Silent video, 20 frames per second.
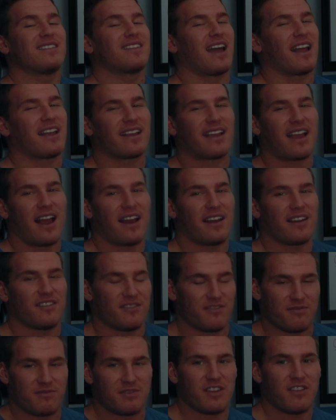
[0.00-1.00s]
That kind
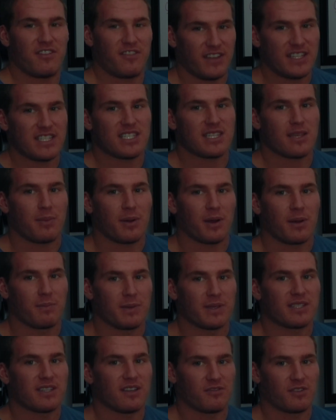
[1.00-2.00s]
of defeats the
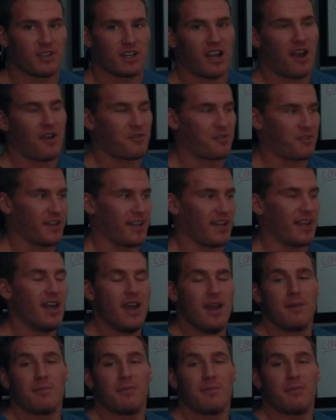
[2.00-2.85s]
purpose of recovery.